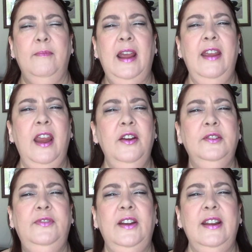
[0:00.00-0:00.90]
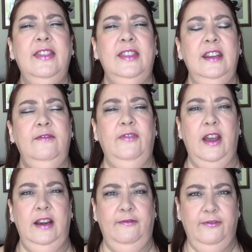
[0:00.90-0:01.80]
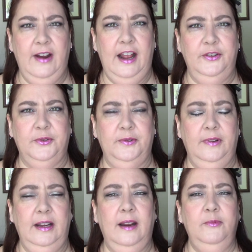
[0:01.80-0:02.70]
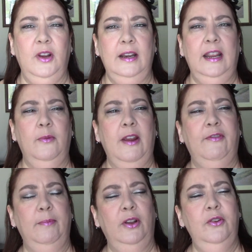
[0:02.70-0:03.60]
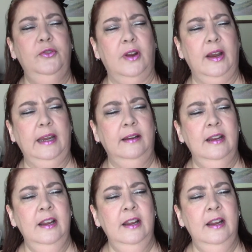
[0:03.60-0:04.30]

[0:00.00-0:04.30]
My hair is very thin, fine, and fragile, and I'm trying to get away from blow drying.